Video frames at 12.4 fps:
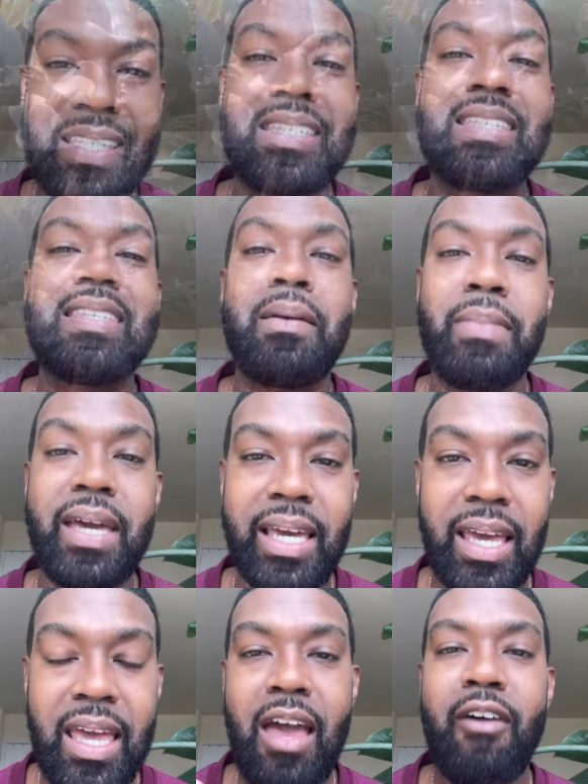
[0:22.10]
systemic
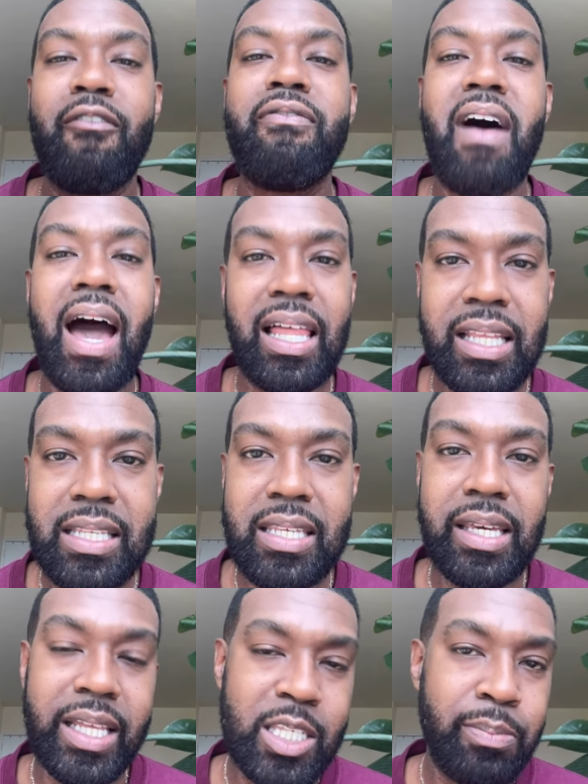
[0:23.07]
violence
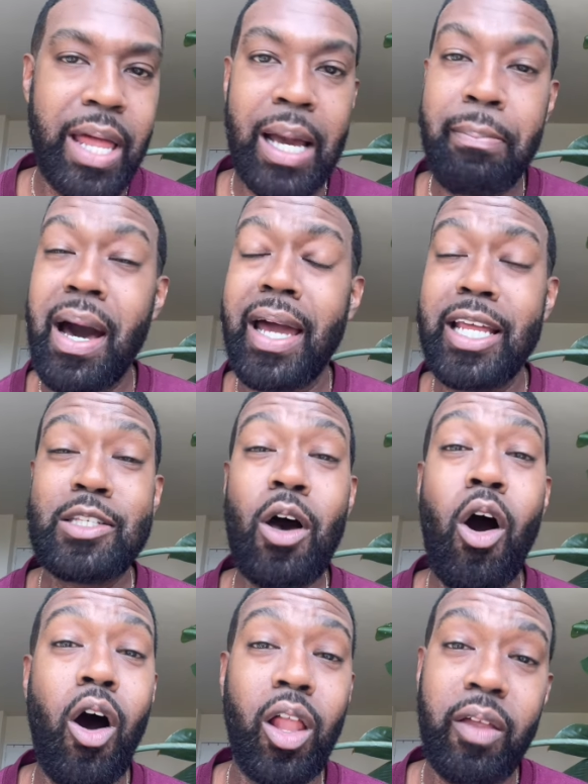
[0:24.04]
against Black bodies
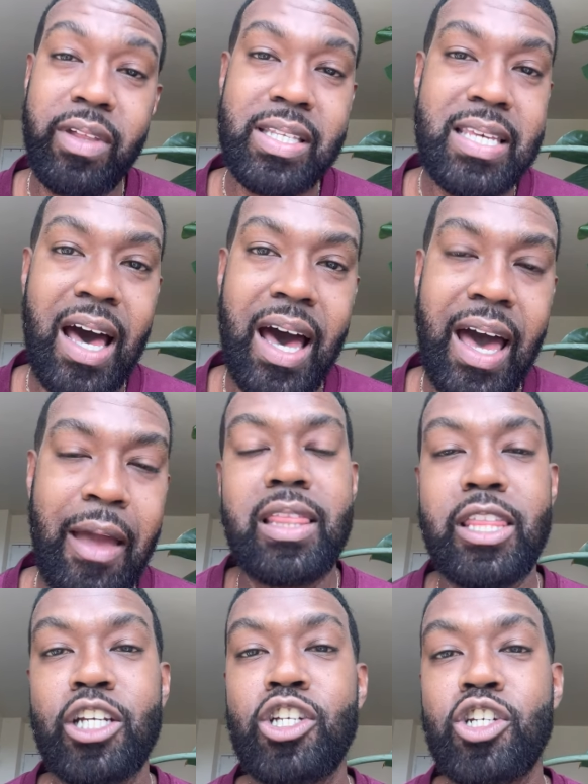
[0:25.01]
all of the
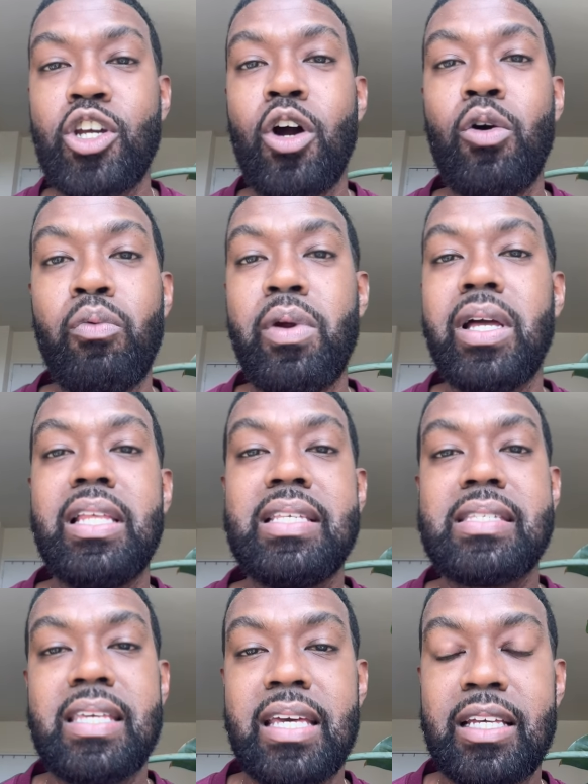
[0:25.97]
time. This show really
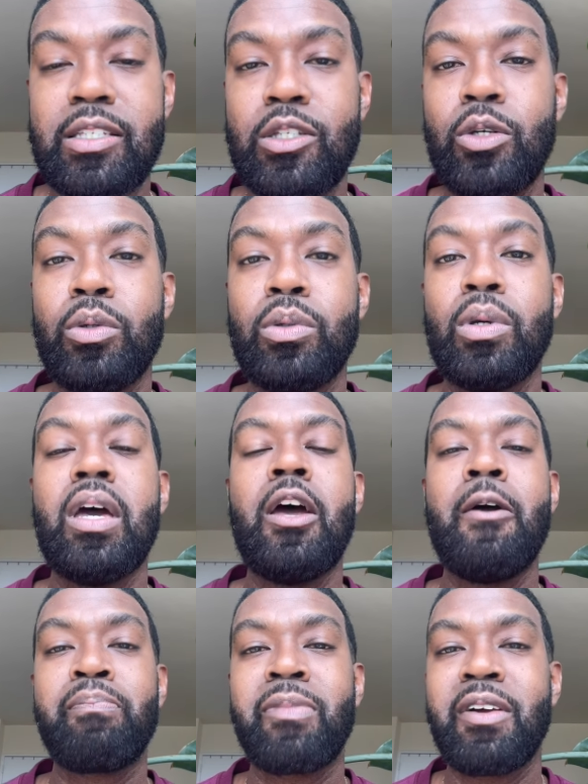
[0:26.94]
seeks to
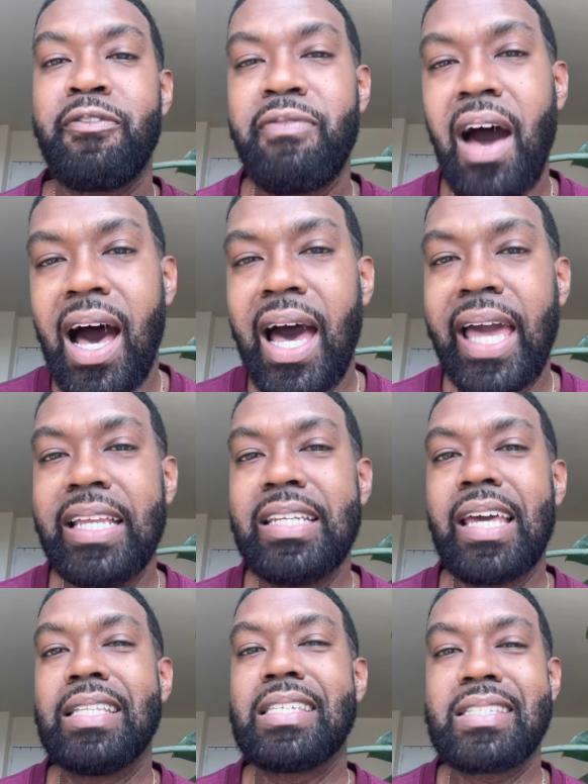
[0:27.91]

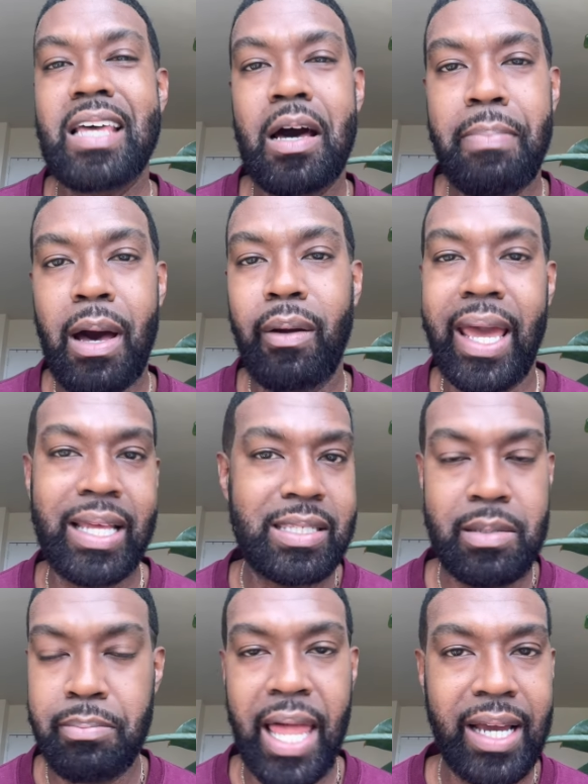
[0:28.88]
find and stomp out
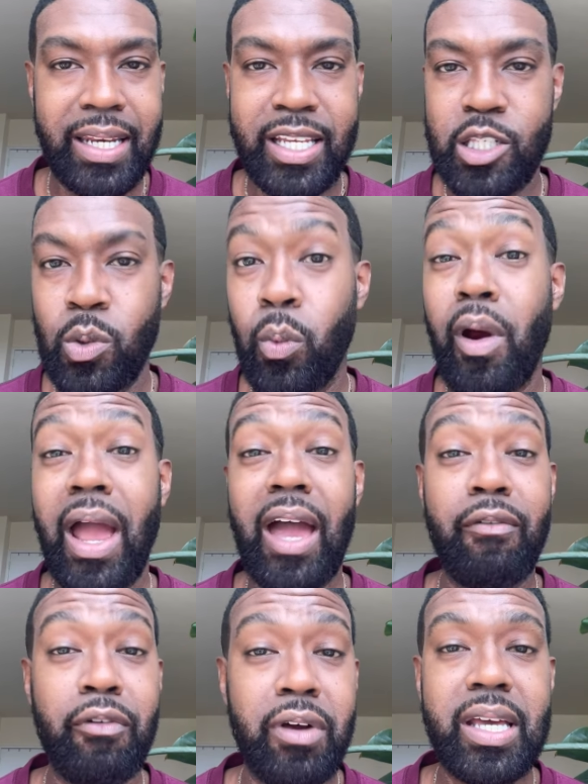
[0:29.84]
anti-blackness
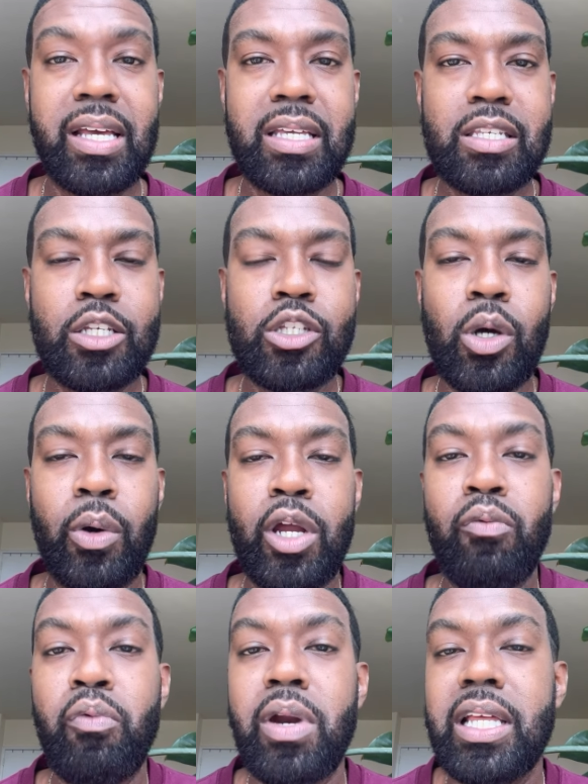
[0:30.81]
wherever it is. So it
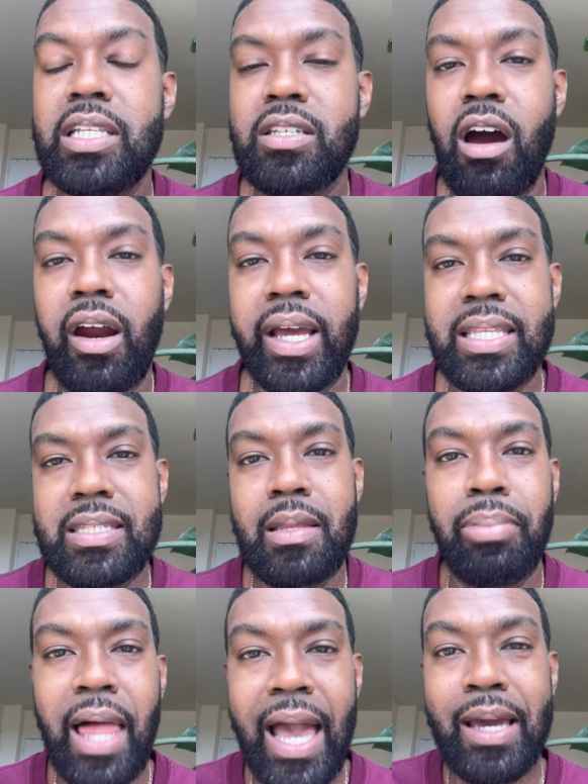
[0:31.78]
really targets the
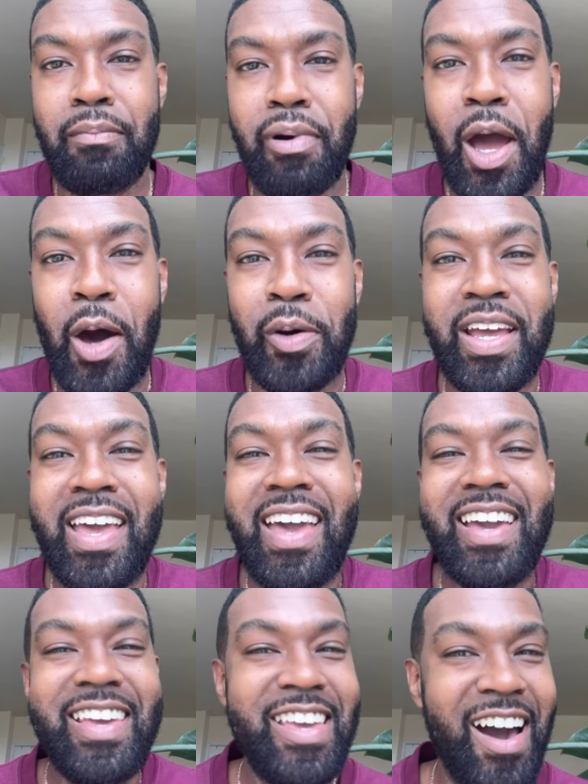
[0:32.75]
black and brown,
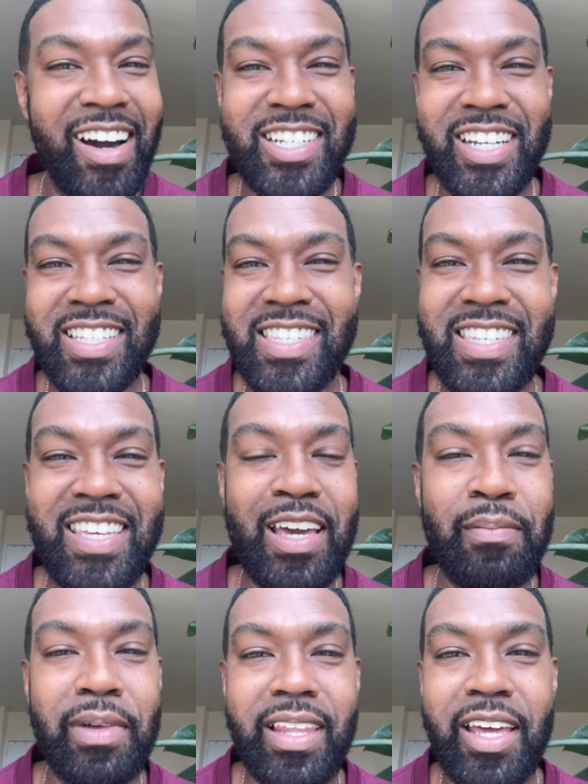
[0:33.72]
young Gen Z
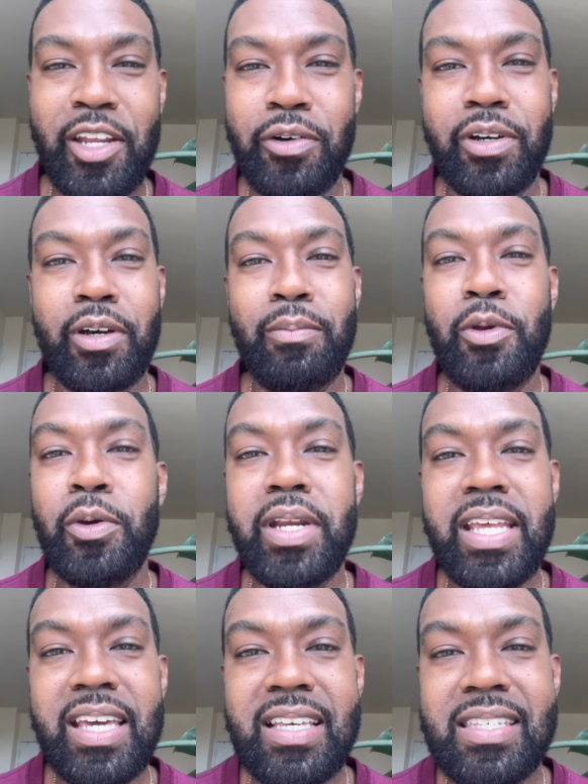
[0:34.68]
and millennial
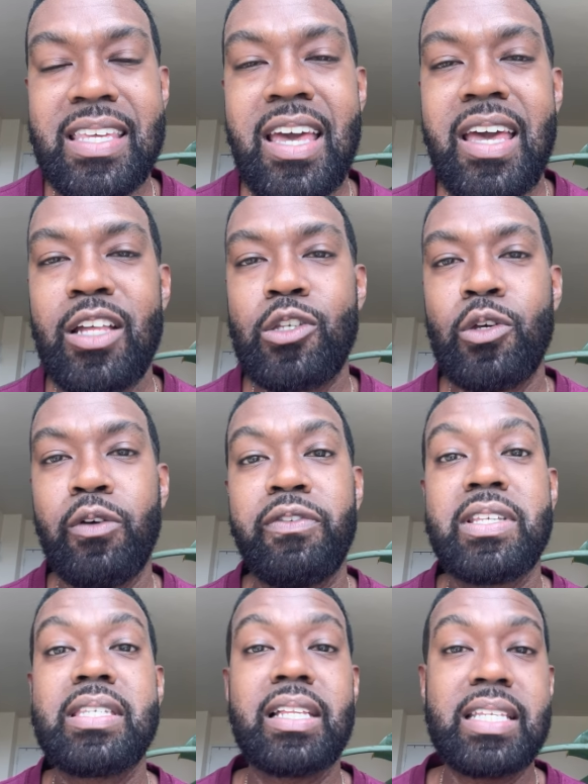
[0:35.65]
communities to
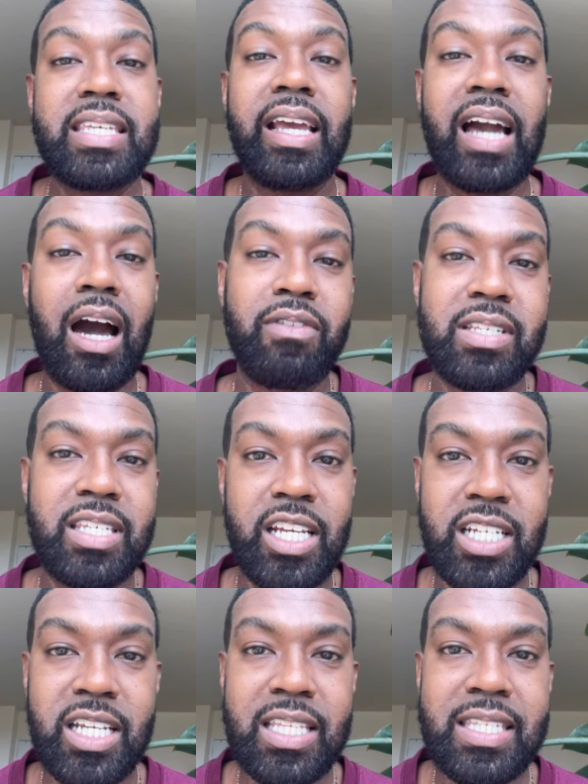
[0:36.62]
facilitate
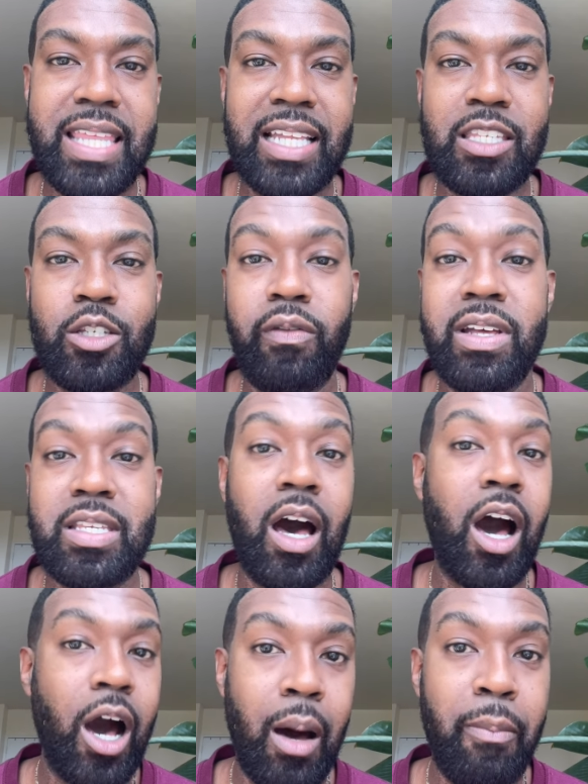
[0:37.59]
conversations that serve as a
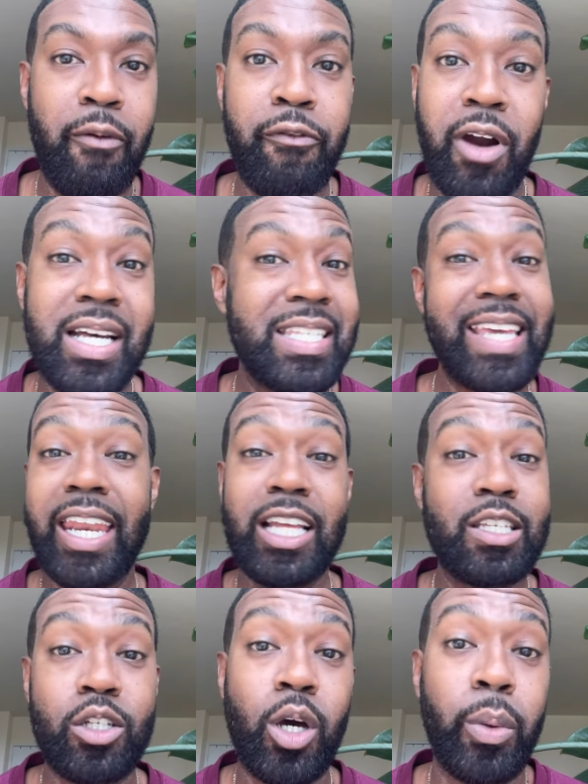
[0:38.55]
hub for us getting
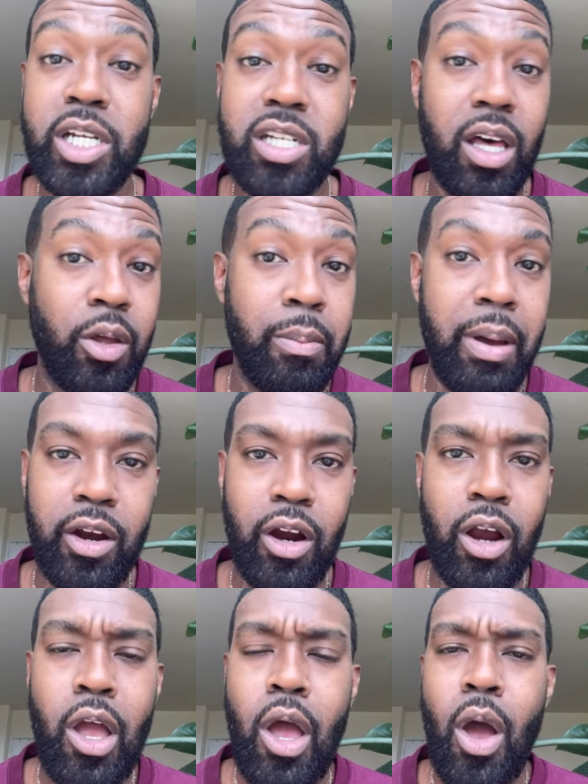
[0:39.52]
to know each other better.